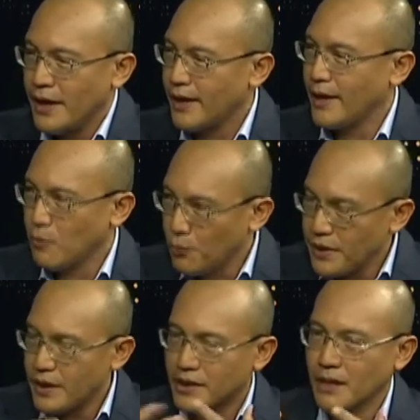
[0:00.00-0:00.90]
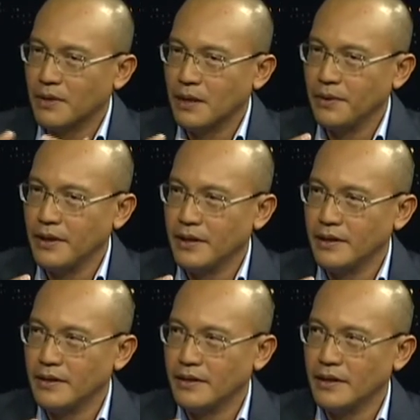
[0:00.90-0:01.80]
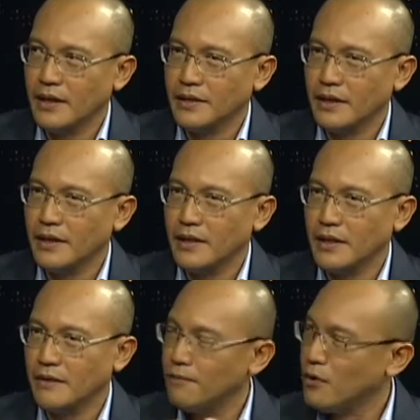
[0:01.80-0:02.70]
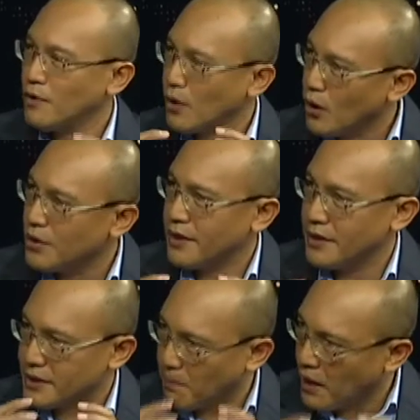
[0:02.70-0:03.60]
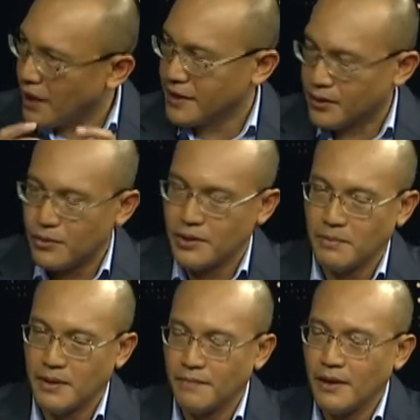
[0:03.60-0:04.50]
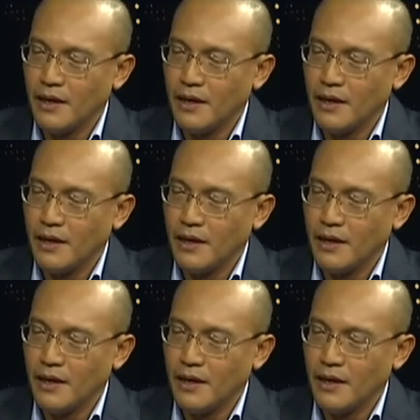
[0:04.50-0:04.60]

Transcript: And we as Samdabi actually are involved a lot in supplying that core demand.